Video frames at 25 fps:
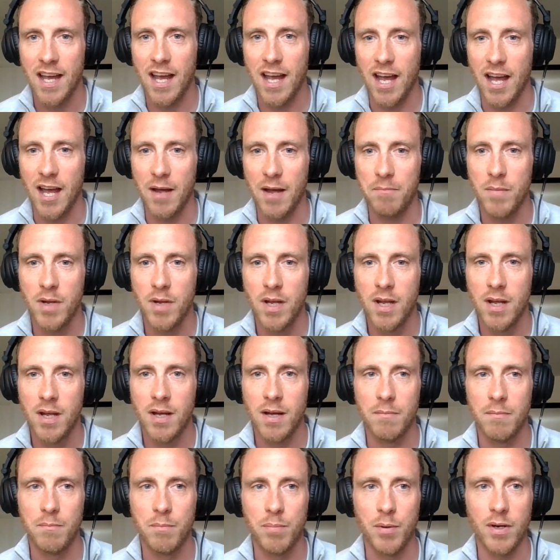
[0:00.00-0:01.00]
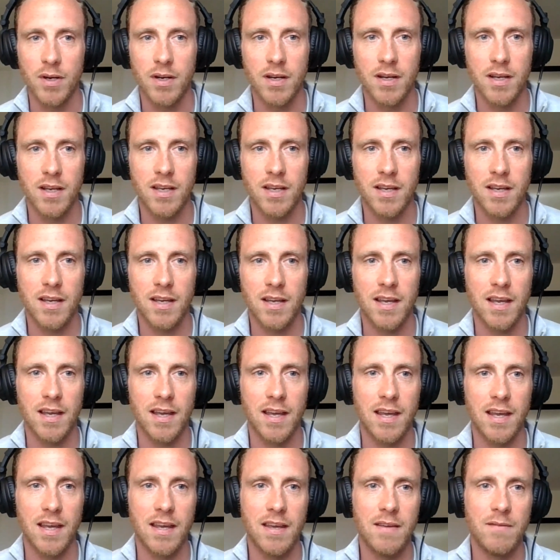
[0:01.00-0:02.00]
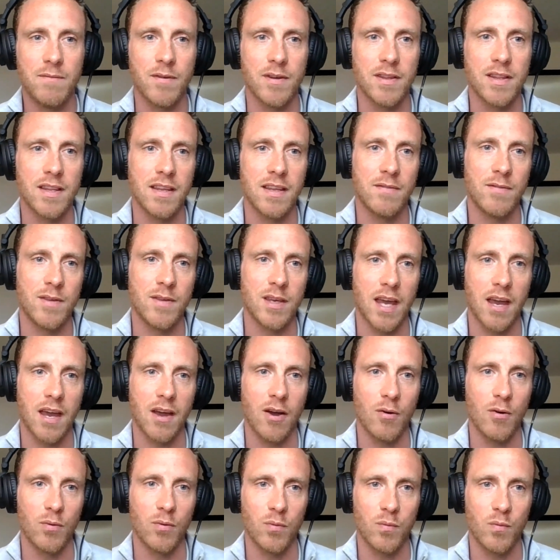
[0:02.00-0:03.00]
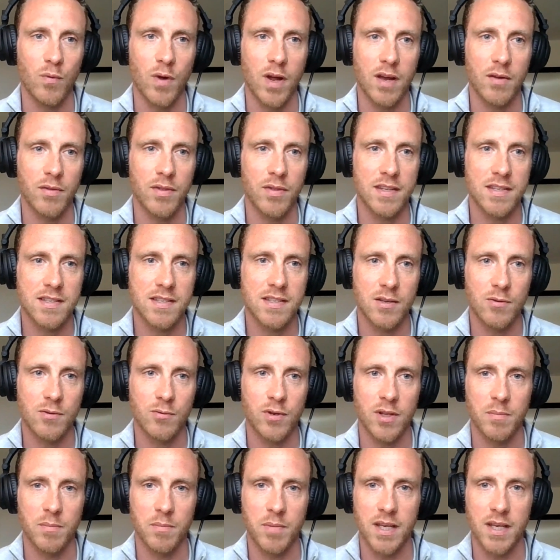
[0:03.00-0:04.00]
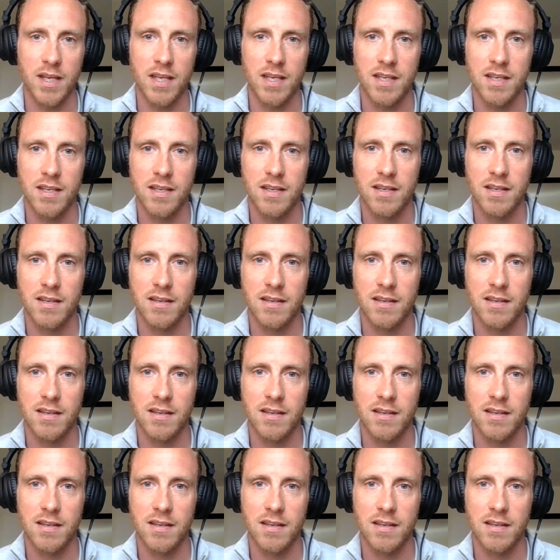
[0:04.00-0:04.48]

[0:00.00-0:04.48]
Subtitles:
But even if you get on well, there's still going to be,